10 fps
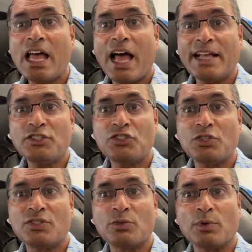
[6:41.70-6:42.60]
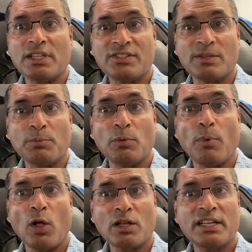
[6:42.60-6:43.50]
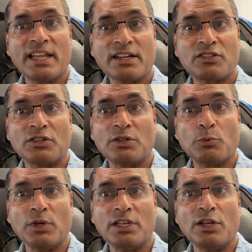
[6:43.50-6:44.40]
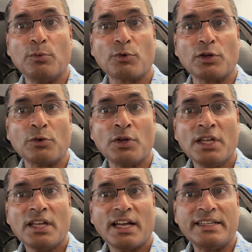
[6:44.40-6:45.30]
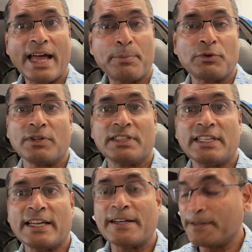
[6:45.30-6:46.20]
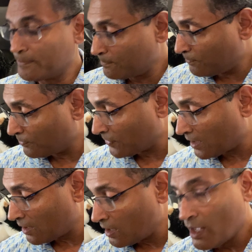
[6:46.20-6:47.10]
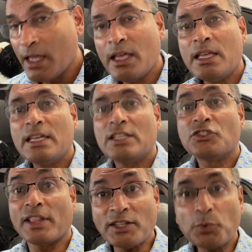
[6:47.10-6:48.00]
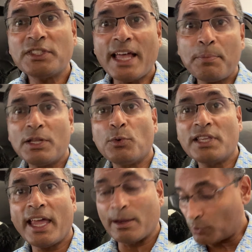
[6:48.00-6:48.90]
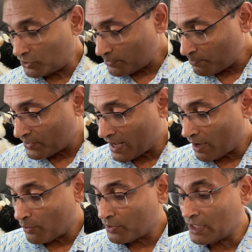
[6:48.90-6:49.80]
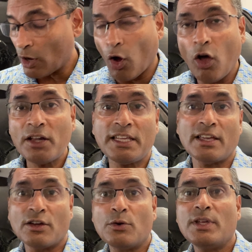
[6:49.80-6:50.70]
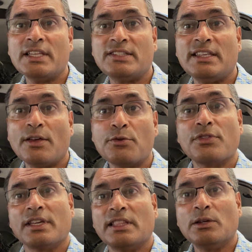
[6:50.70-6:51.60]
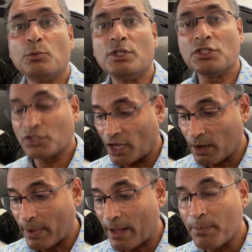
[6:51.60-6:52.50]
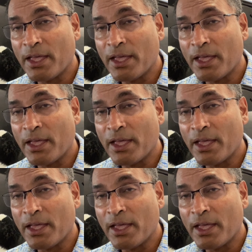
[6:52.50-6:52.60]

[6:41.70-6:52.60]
I just use it with a simple ball connector with a GoPro adapter at the end. So that's what's happening with cameras. Now, the audio is the other thing that we should talk about.